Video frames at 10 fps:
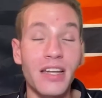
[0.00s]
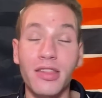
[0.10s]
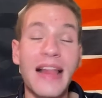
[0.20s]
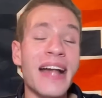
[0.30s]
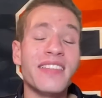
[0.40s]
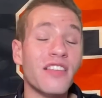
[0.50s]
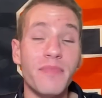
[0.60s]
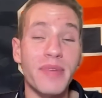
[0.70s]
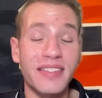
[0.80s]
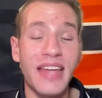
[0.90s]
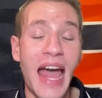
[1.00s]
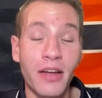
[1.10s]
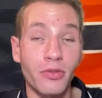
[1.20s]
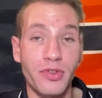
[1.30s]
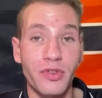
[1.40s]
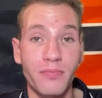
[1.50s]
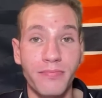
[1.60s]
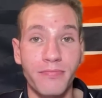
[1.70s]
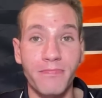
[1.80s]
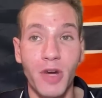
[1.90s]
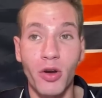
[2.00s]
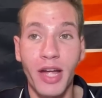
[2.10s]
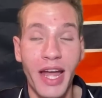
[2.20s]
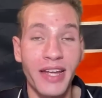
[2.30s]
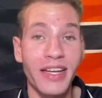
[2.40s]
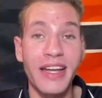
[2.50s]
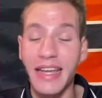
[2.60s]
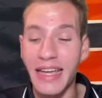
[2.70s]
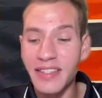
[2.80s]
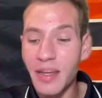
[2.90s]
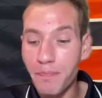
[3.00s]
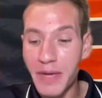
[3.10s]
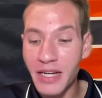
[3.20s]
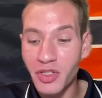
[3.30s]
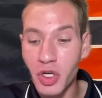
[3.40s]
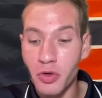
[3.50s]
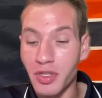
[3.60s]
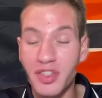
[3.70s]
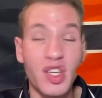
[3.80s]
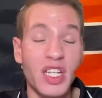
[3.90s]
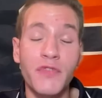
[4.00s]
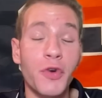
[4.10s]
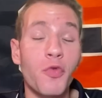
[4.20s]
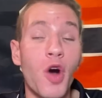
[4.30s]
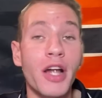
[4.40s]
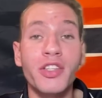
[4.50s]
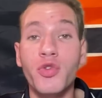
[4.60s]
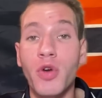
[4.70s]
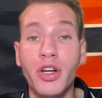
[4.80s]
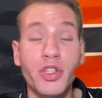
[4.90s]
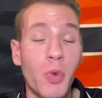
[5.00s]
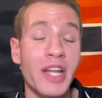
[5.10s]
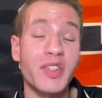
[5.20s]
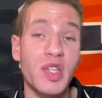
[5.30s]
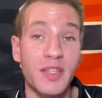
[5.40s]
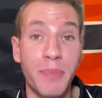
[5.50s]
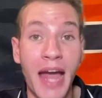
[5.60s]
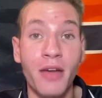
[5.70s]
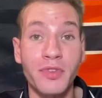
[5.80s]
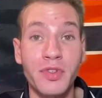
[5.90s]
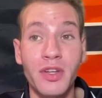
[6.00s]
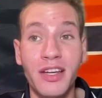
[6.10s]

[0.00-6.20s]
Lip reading: Lots of missed tackles. Okay. He's a big dude, 6'1", 226 pounds.